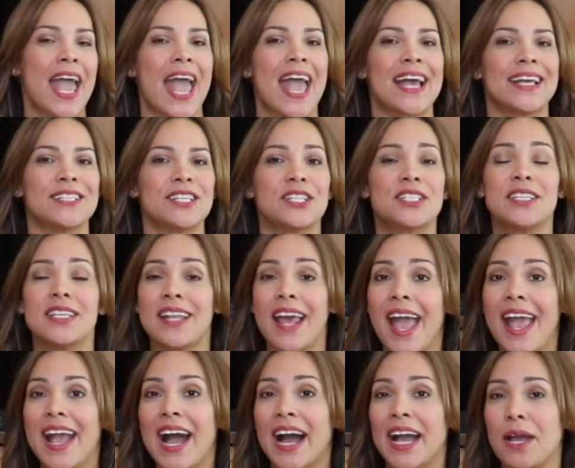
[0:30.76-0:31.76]
And
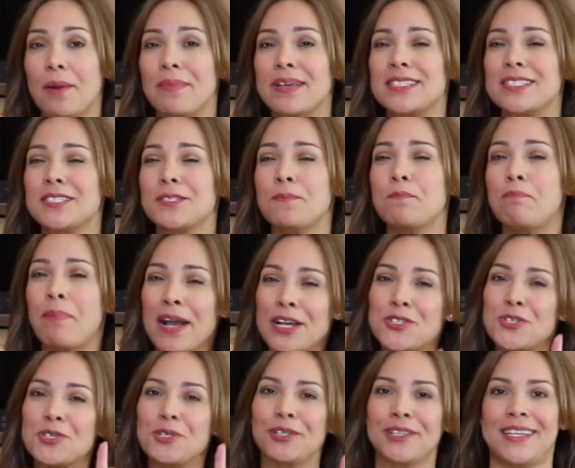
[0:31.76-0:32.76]
today I am
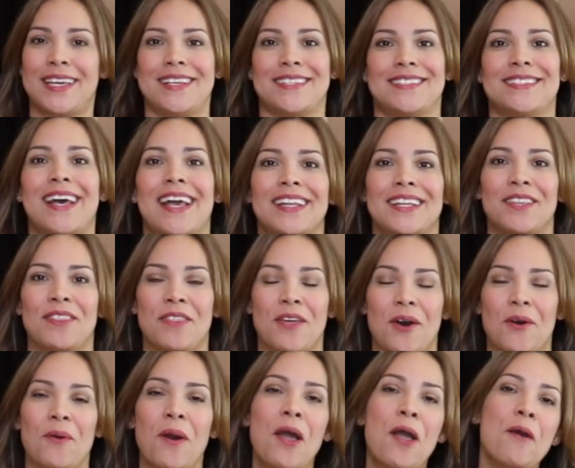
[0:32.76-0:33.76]
especially excited
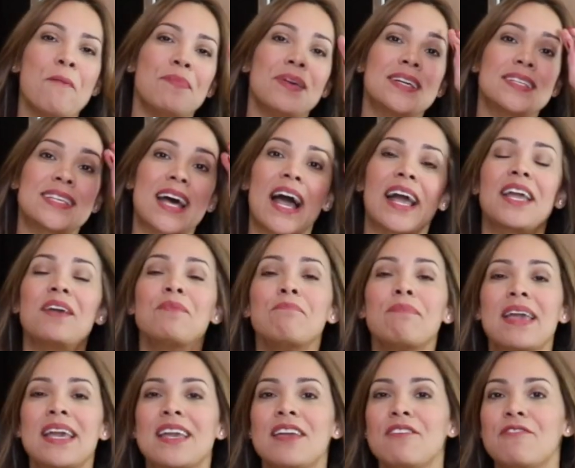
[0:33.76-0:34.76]
though, because I am
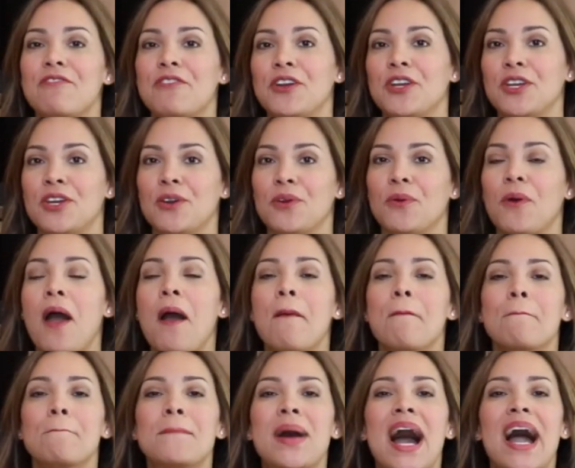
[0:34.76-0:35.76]
making for you
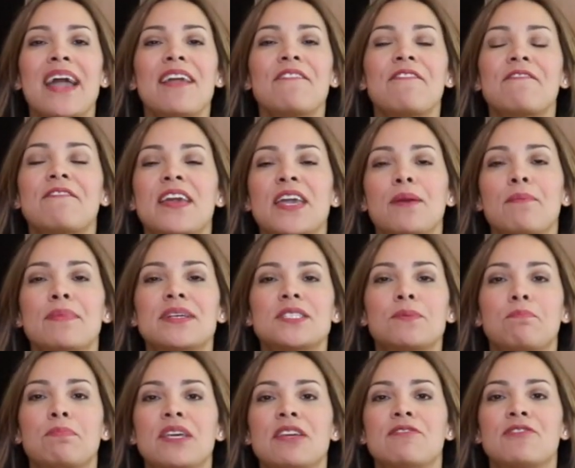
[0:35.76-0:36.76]
my famous
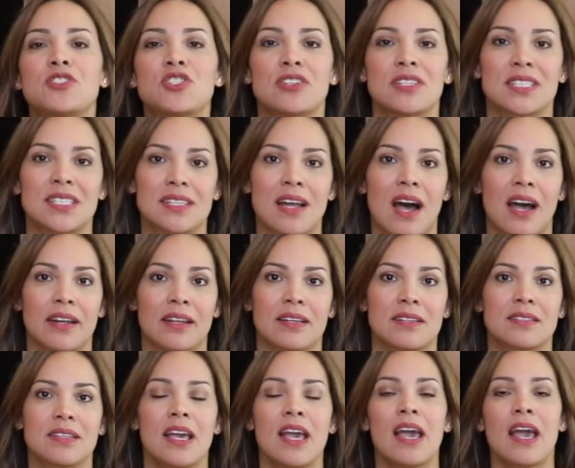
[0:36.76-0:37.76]
beef
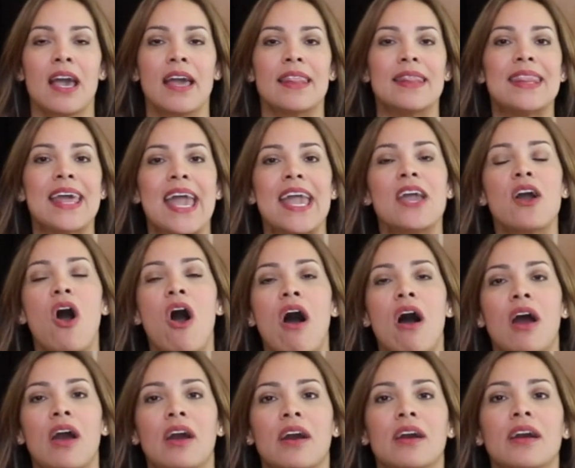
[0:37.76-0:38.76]
tostadas. They
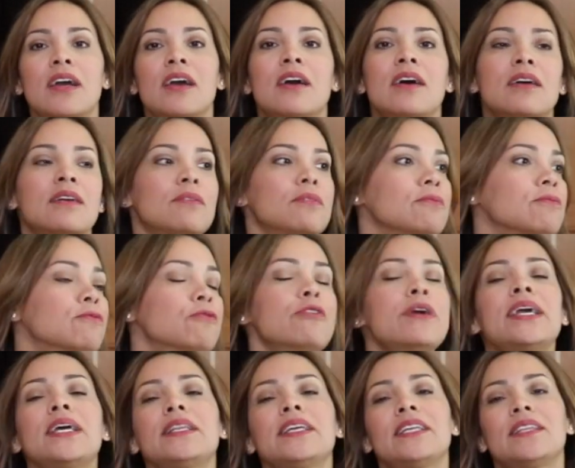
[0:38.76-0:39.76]
are
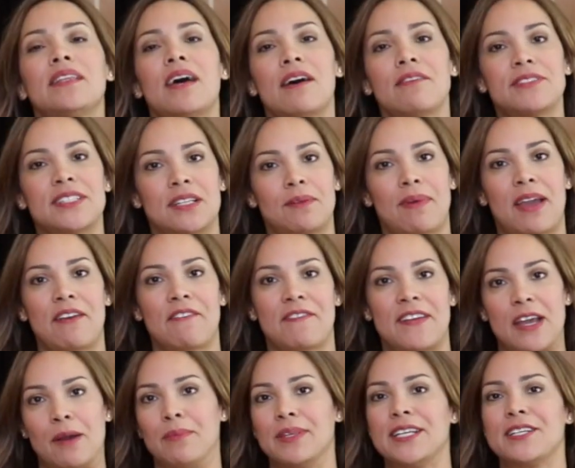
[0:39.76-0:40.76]
really loved in my
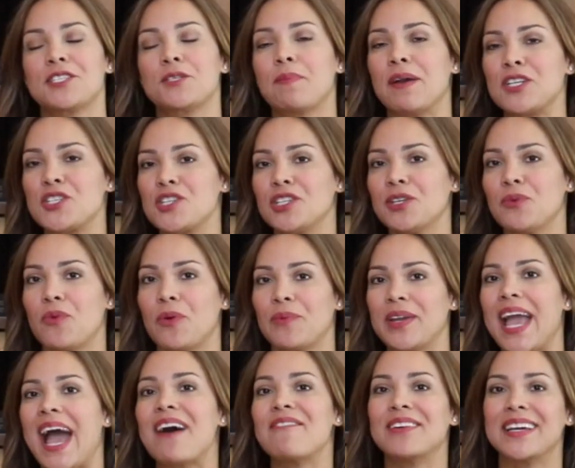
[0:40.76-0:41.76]
family, especially when
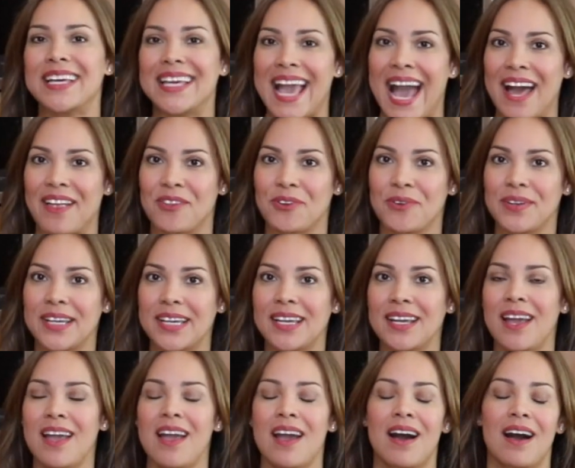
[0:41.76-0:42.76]
we have a
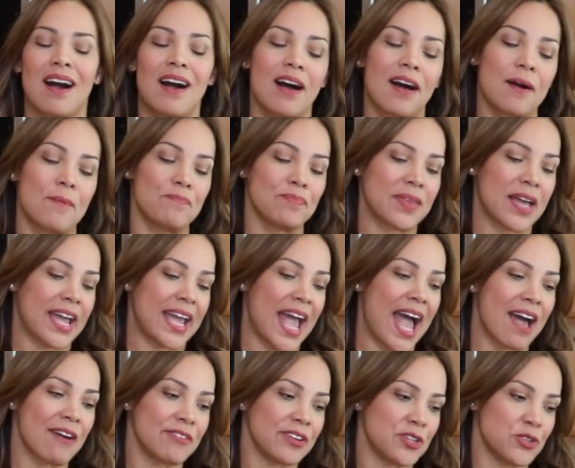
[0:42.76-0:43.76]
gathering. I
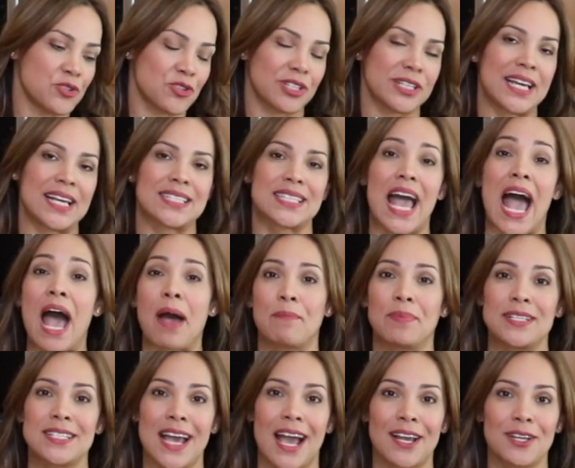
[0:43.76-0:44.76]
have it usually as
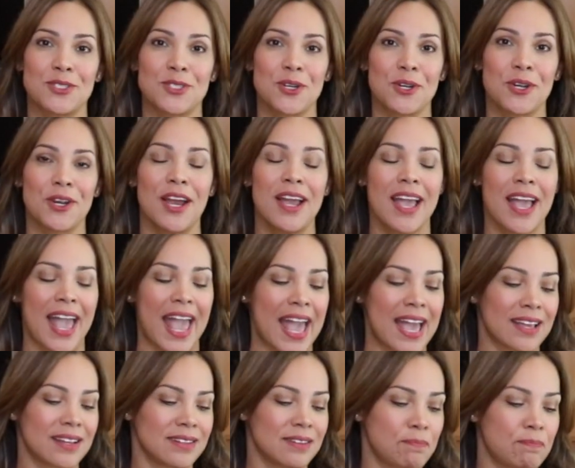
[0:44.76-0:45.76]
appetizer
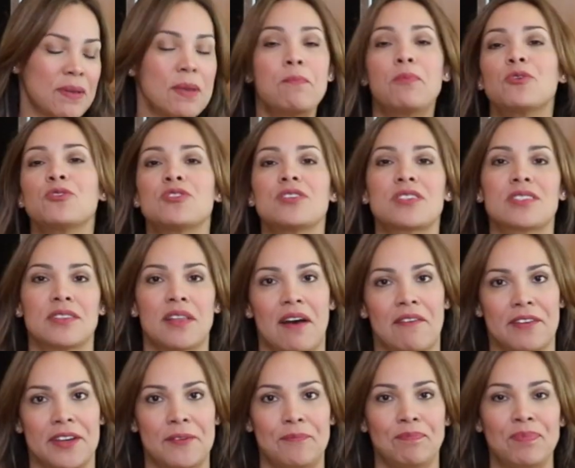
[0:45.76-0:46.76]
and people just
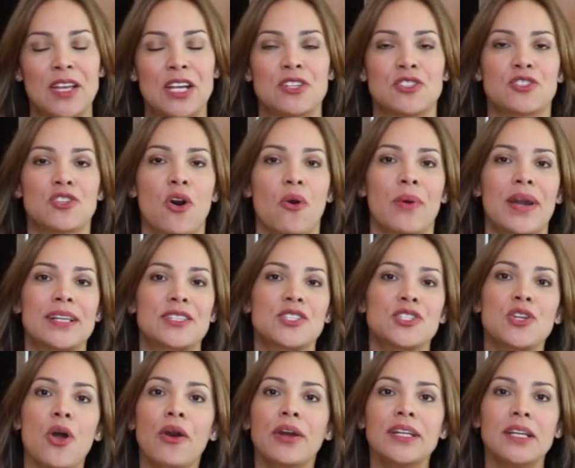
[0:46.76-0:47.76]
love it. So it
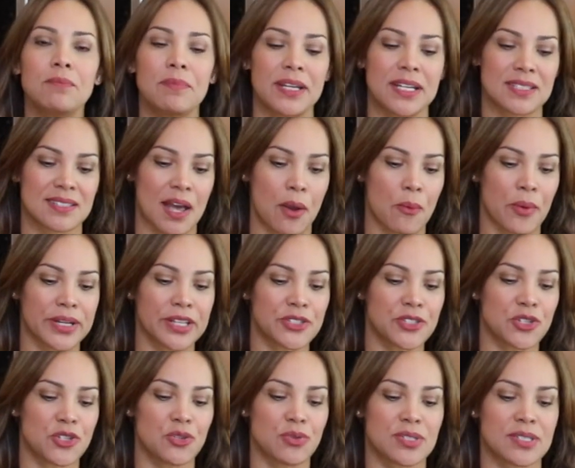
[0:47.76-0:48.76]
started because I wanted
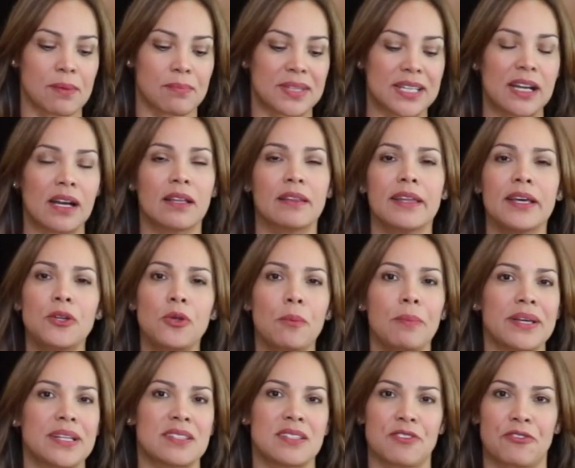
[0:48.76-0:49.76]
to do something a little
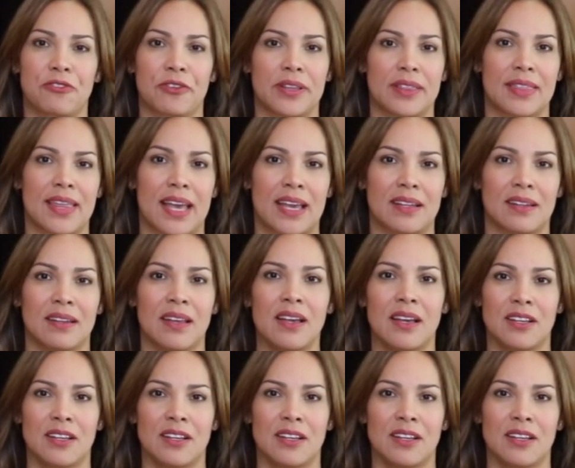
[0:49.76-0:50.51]
bit different than